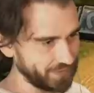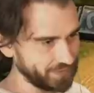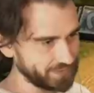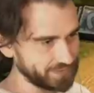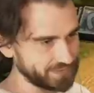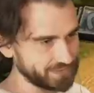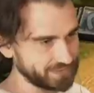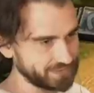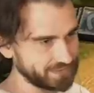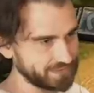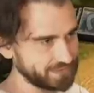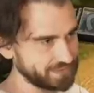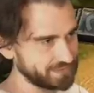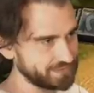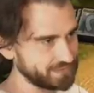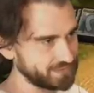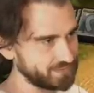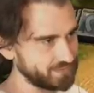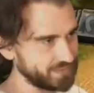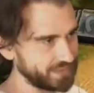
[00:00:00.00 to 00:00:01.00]
though.
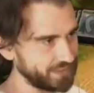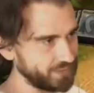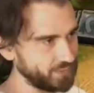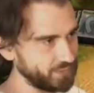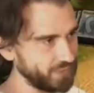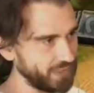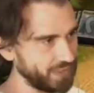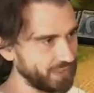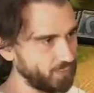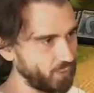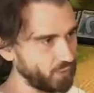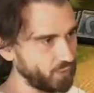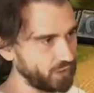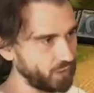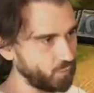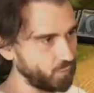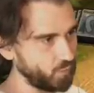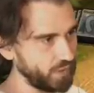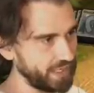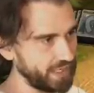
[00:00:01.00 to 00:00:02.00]
We can Ulamog
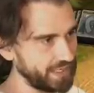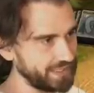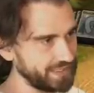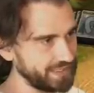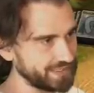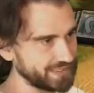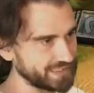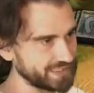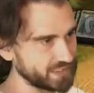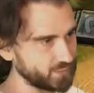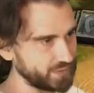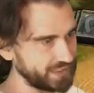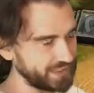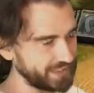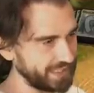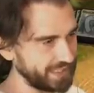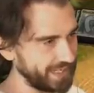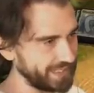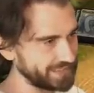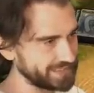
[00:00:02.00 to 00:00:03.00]
away, so we
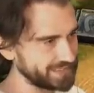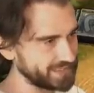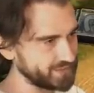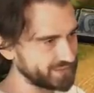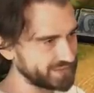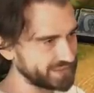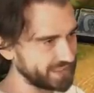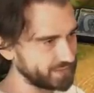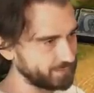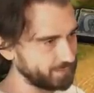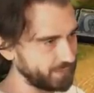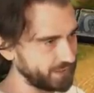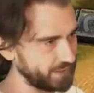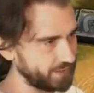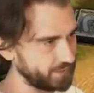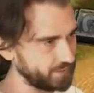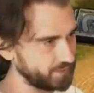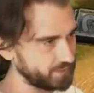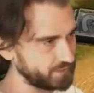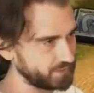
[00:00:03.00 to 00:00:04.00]
can't use that
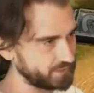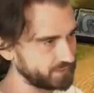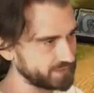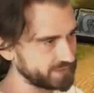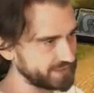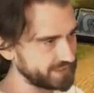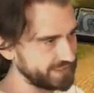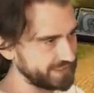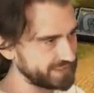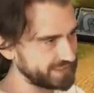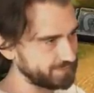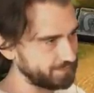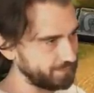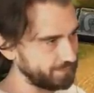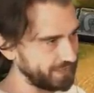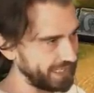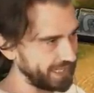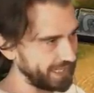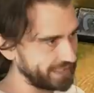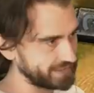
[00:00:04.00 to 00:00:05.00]
peer. Because he needs
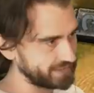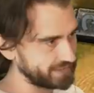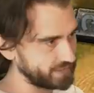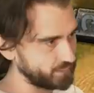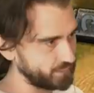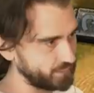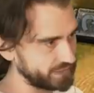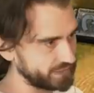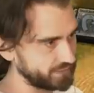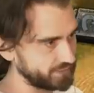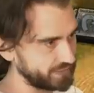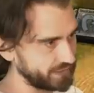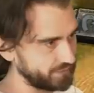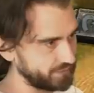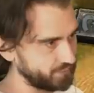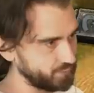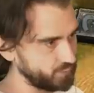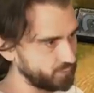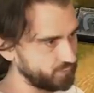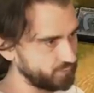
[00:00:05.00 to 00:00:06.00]
black to do it, and we can
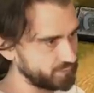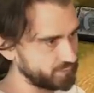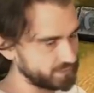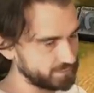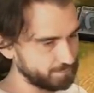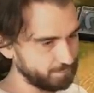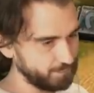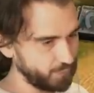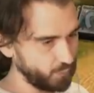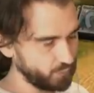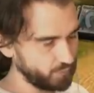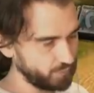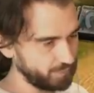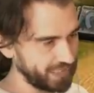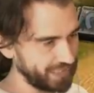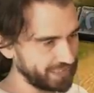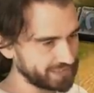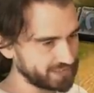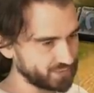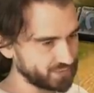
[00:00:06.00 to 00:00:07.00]
remove both
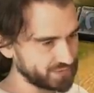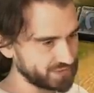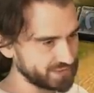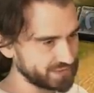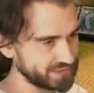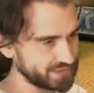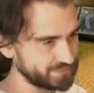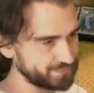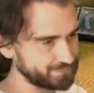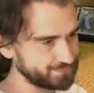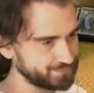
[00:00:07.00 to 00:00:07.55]
black sources.